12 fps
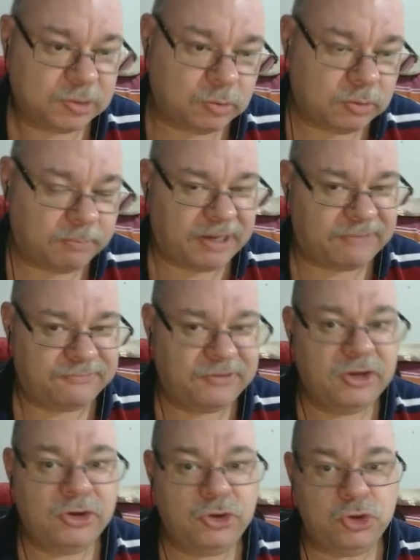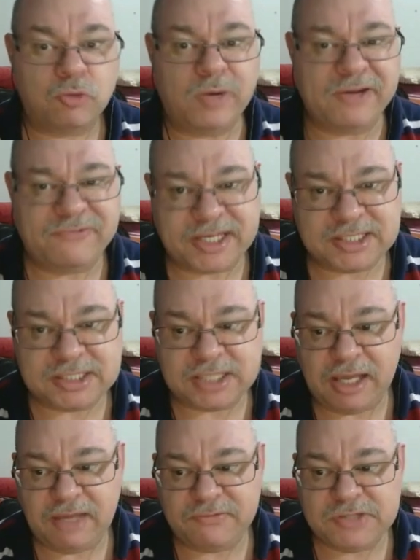that will buff your reflex
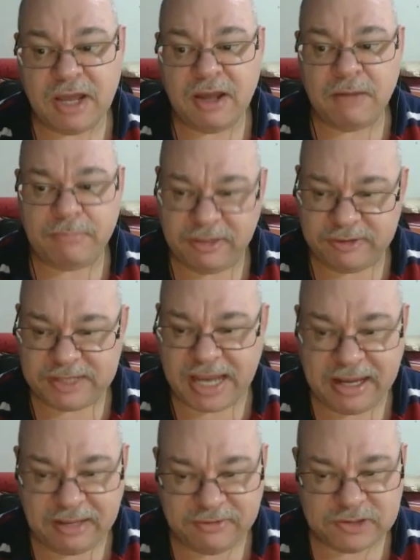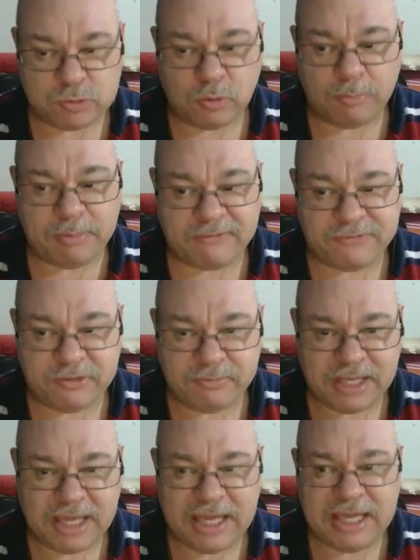saves, but taking this will buff
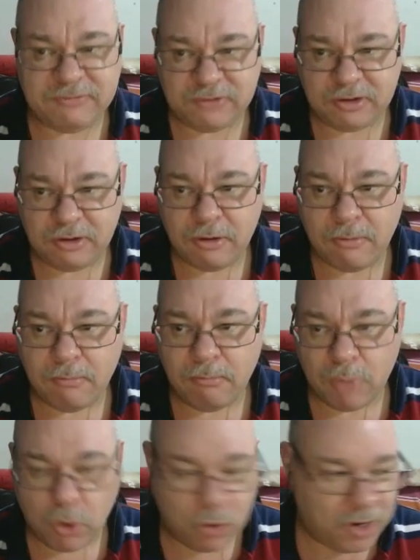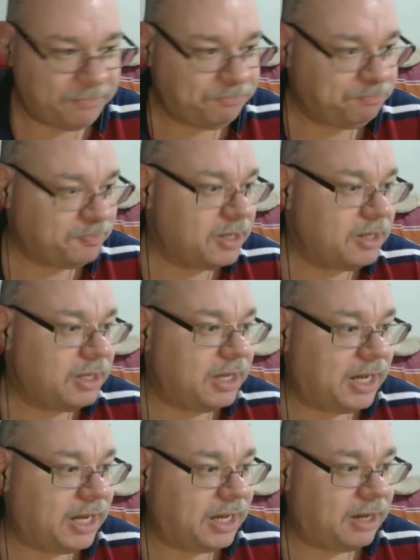them even more.
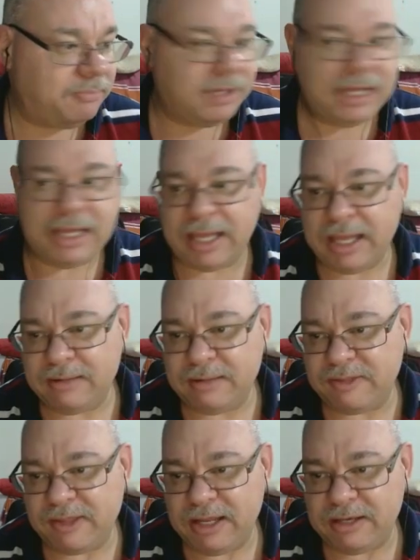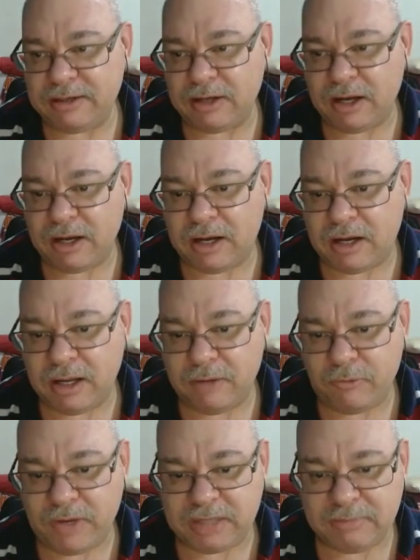And then I
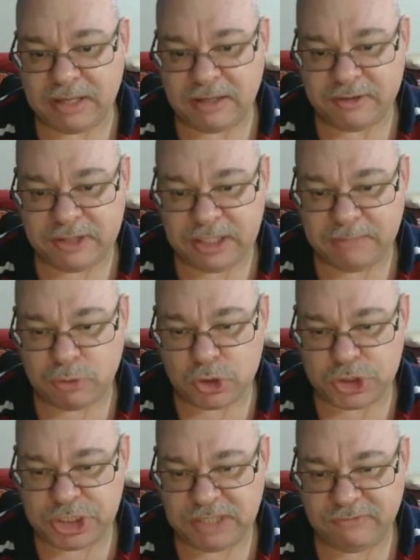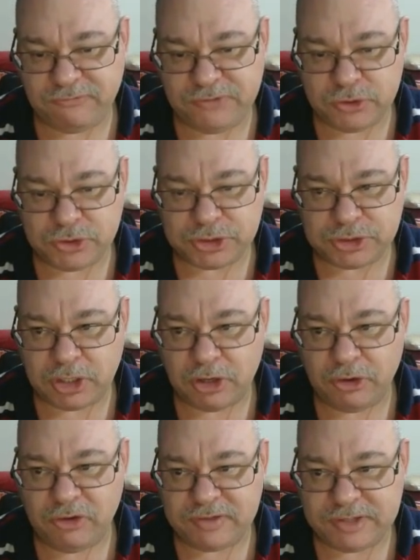recommend the pushing infusion
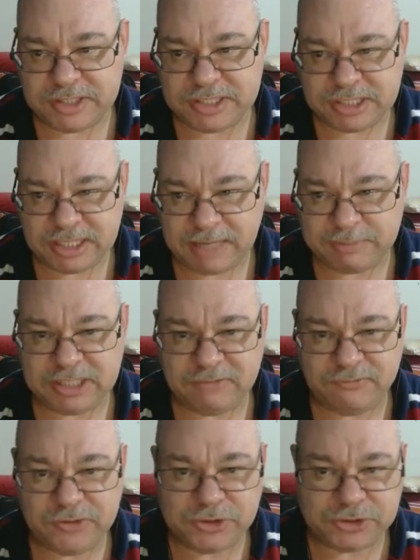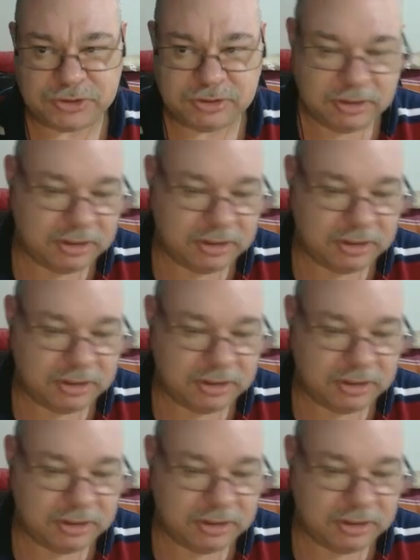over the synaptic infusion.